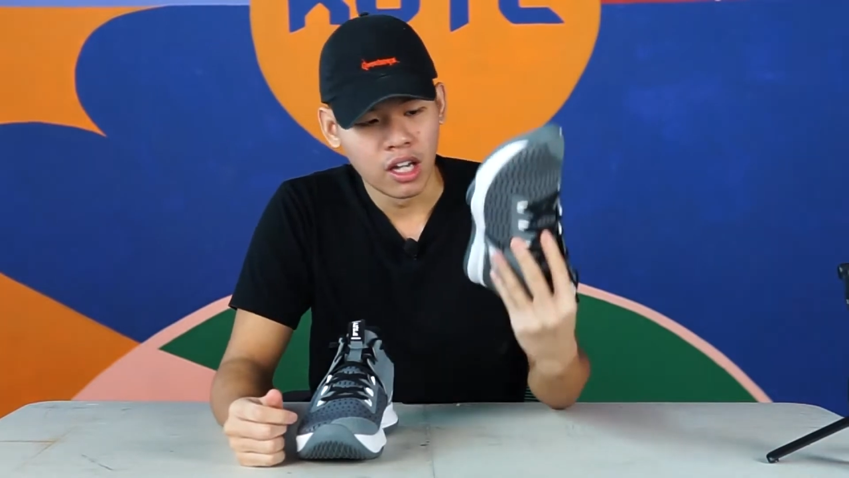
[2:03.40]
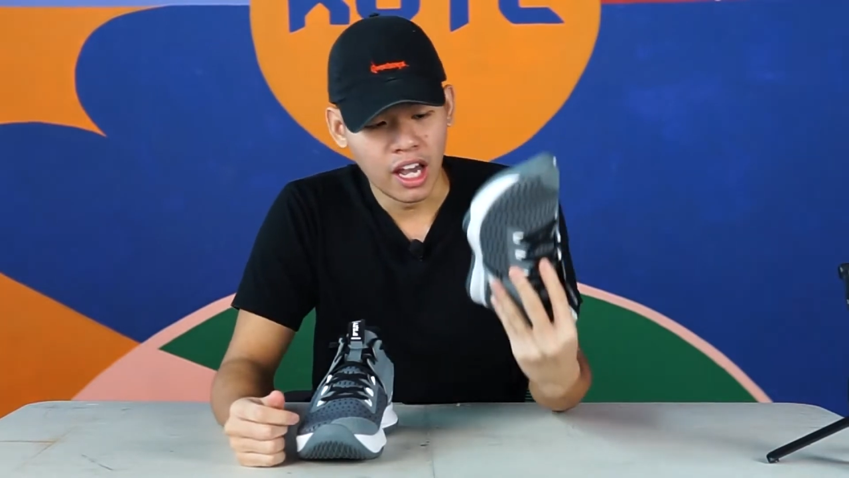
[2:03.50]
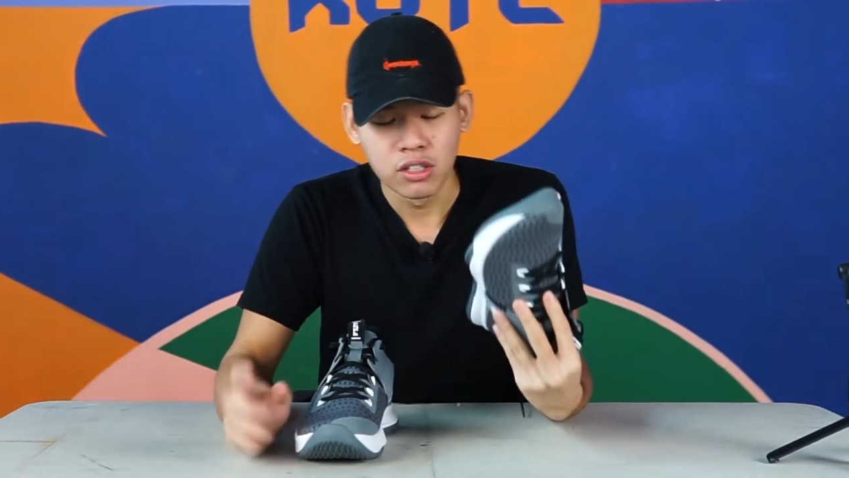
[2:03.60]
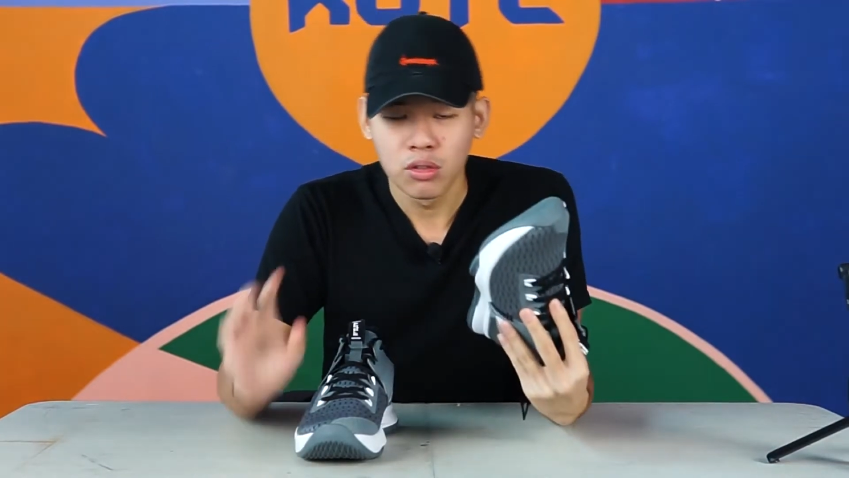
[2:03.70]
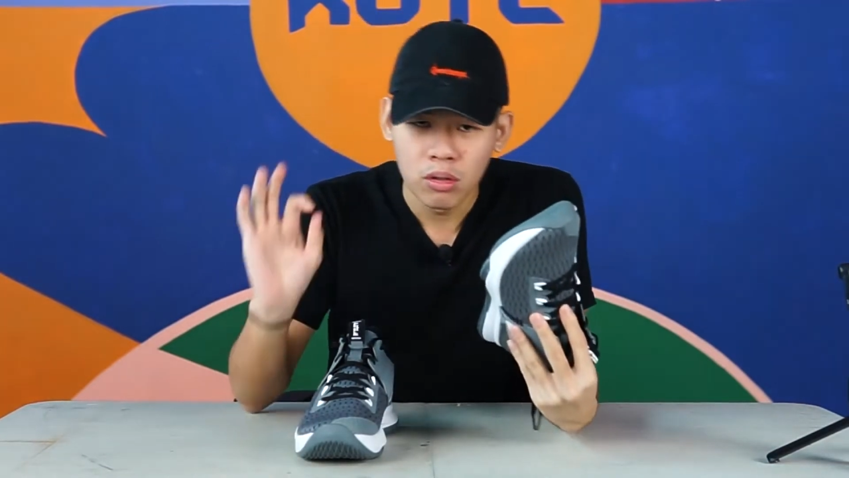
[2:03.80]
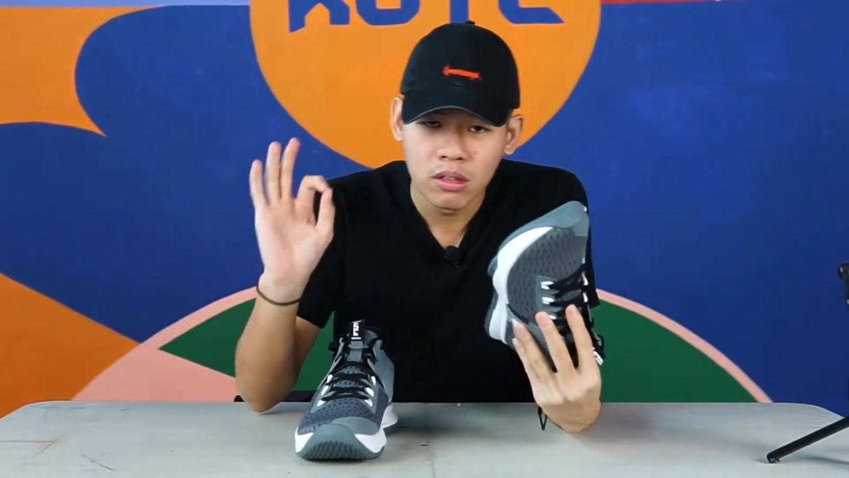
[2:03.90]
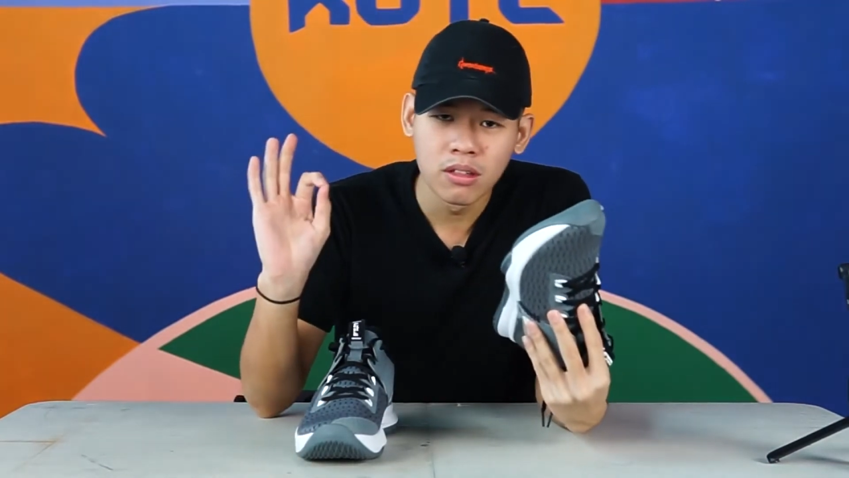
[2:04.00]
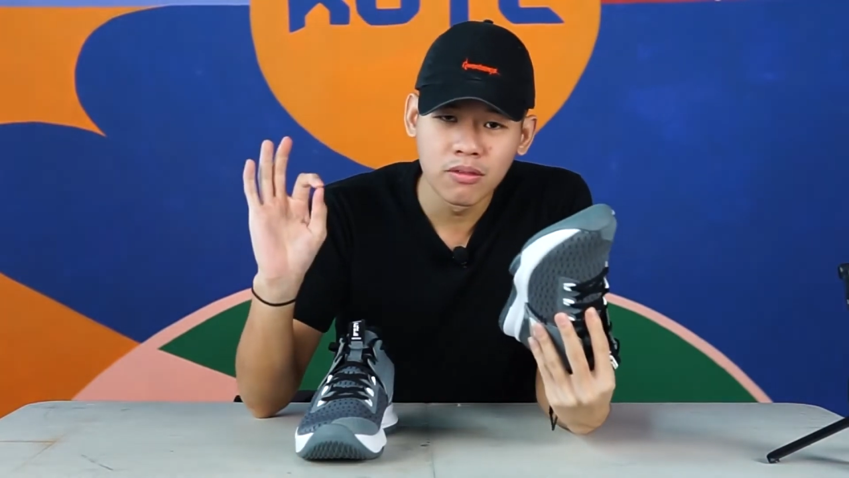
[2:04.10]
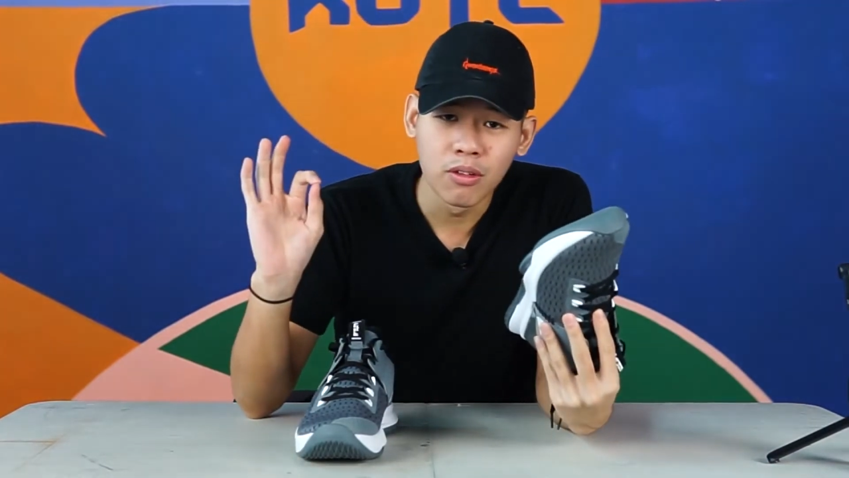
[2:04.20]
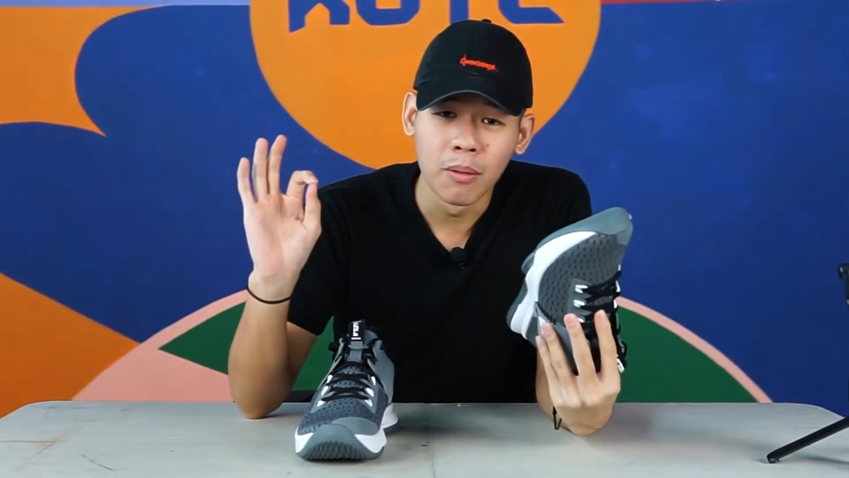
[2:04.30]
As
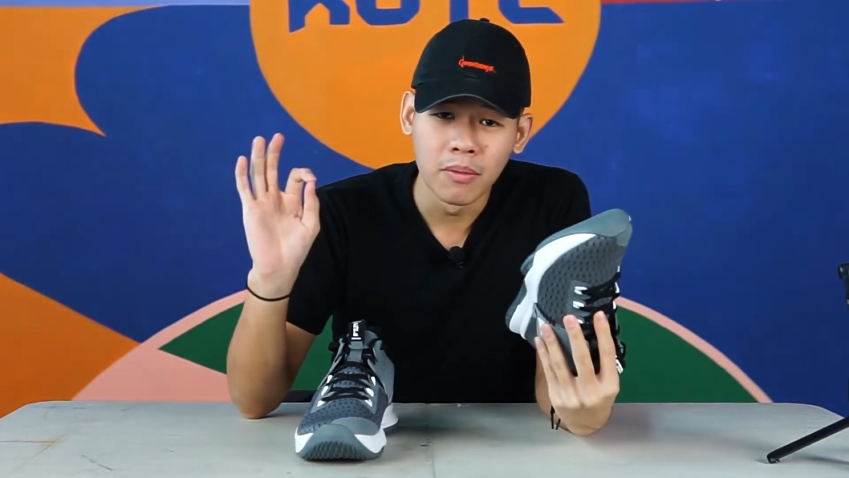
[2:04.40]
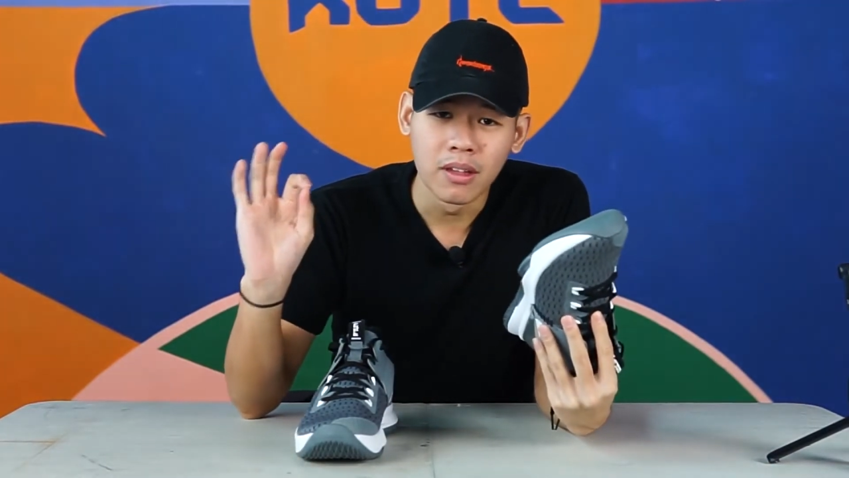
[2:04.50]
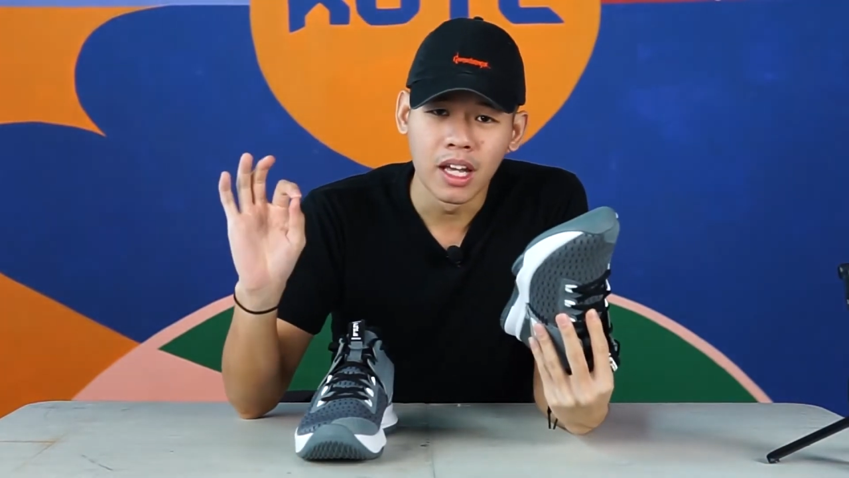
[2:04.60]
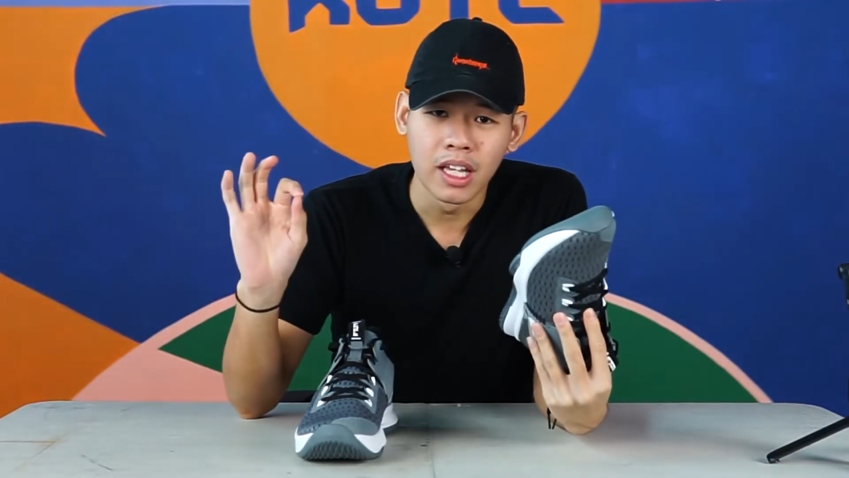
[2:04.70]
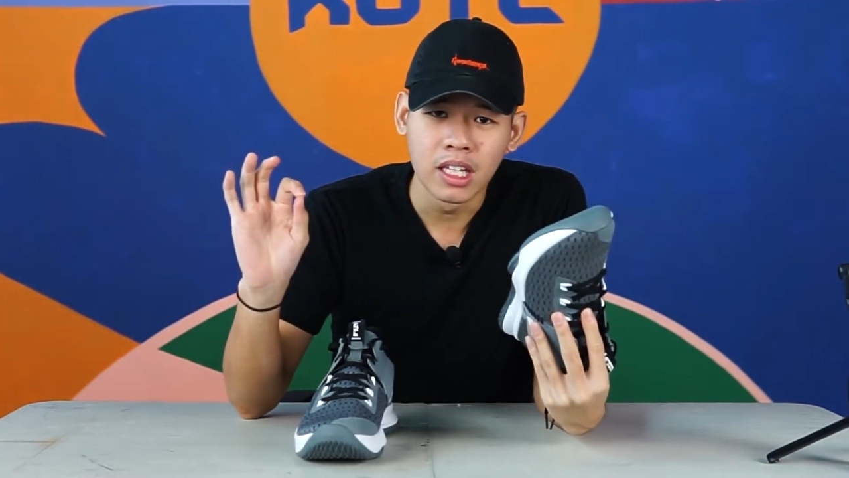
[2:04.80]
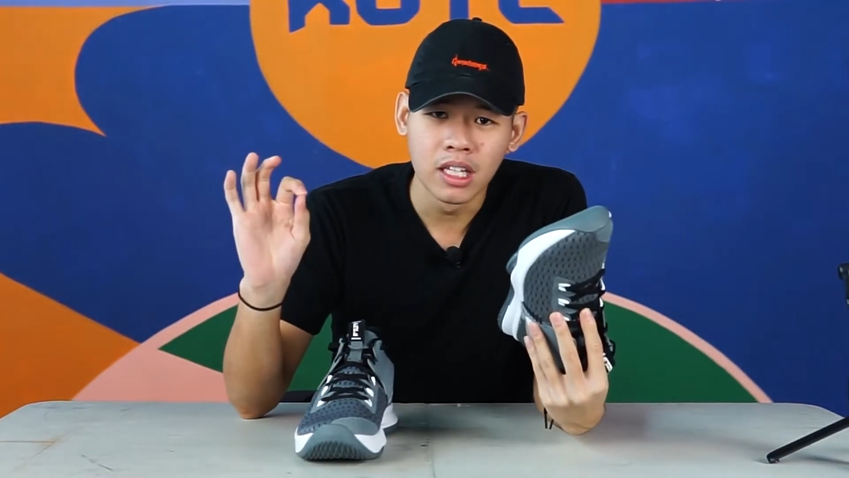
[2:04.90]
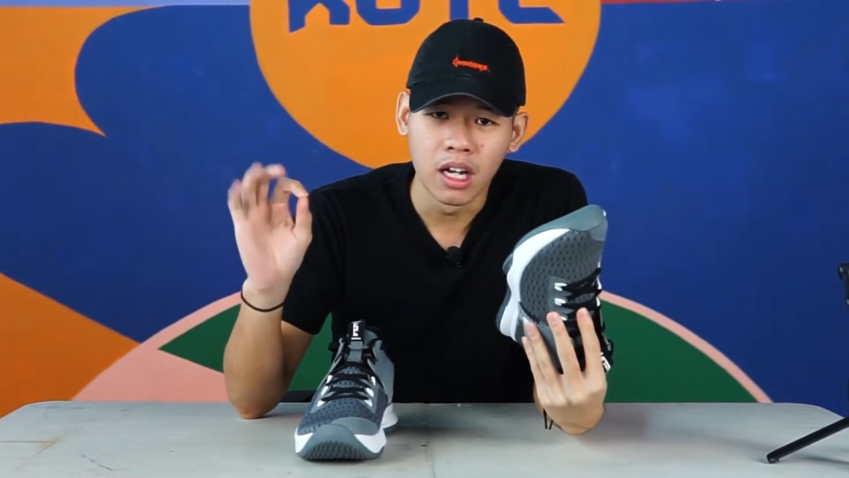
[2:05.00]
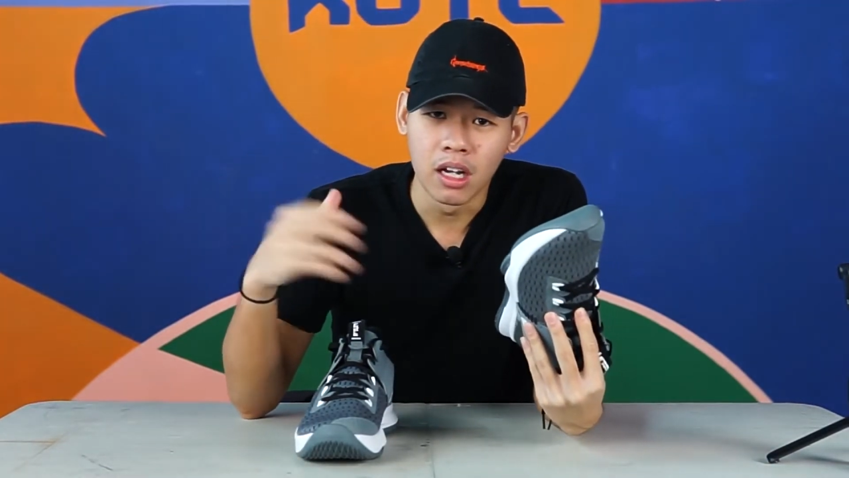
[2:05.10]
quoted from Nike,